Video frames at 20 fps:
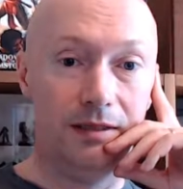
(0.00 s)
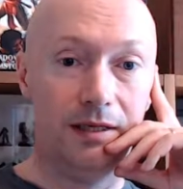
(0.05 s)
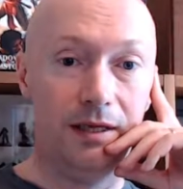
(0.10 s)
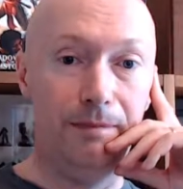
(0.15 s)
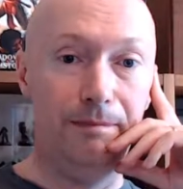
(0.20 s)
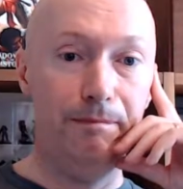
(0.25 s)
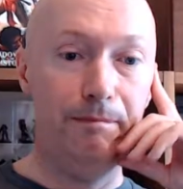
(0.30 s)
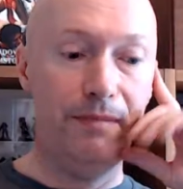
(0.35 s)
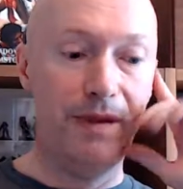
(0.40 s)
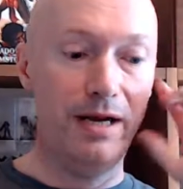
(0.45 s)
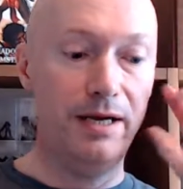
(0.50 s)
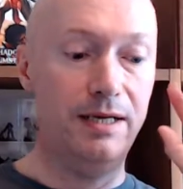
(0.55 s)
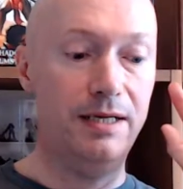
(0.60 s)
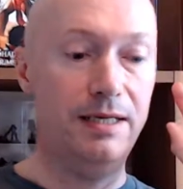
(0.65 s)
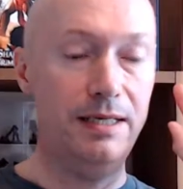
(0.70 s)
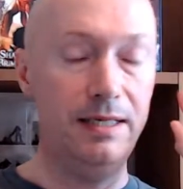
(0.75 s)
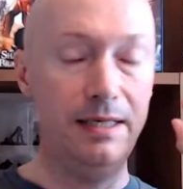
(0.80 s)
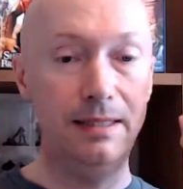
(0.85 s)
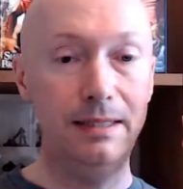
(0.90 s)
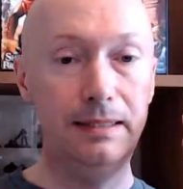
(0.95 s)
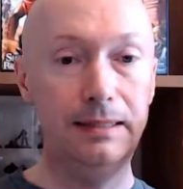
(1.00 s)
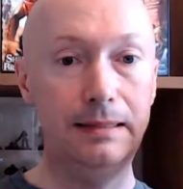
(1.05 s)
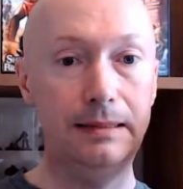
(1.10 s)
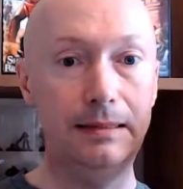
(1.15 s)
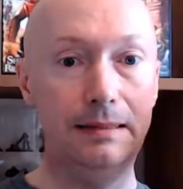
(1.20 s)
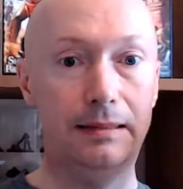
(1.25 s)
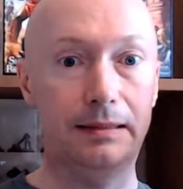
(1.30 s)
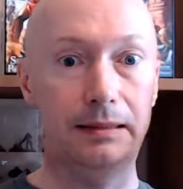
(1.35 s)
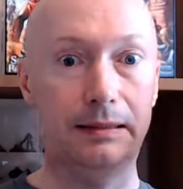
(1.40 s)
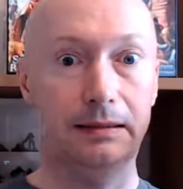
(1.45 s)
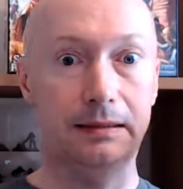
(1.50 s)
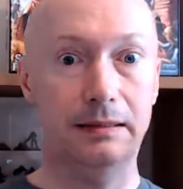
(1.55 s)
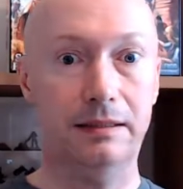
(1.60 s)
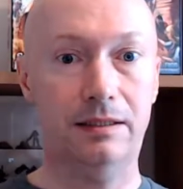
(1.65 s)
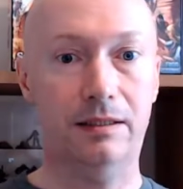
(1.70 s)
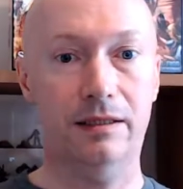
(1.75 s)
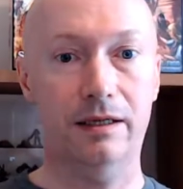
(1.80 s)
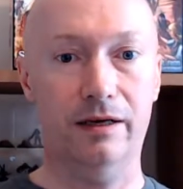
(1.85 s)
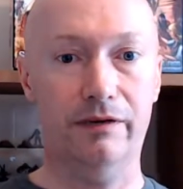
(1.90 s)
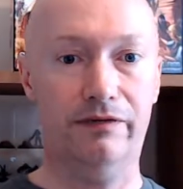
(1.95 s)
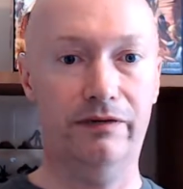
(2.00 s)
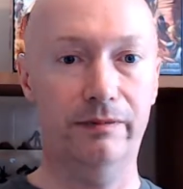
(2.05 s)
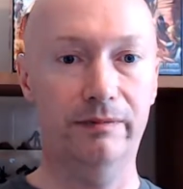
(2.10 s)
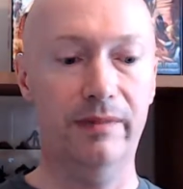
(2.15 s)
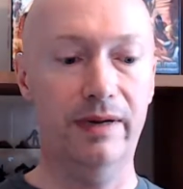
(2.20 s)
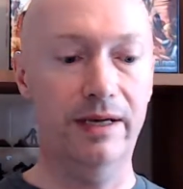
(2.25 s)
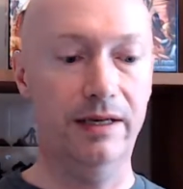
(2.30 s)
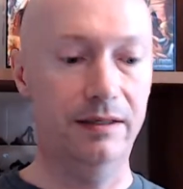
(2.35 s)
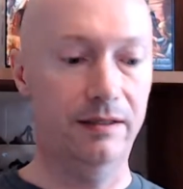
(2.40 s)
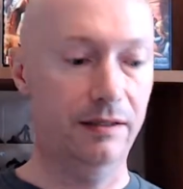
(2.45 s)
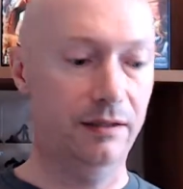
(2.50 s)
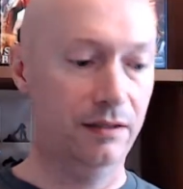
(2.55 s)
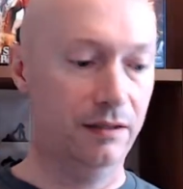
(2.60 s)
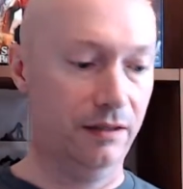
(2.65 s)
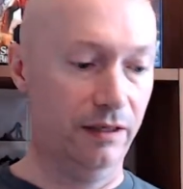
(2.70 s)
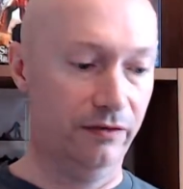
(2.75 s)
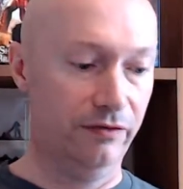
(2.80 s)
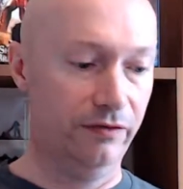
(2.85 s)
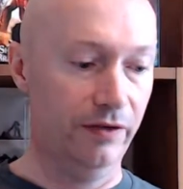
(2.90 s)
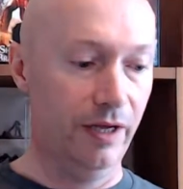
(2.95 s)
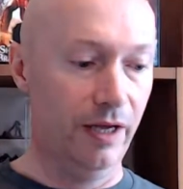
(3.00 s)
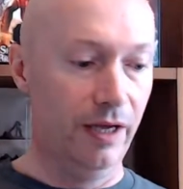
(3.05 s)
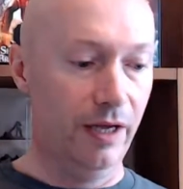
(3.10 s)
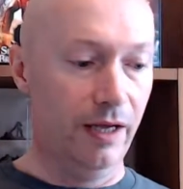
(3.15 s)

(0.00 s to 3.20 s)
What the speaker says: amazing stuff, amazing stuff.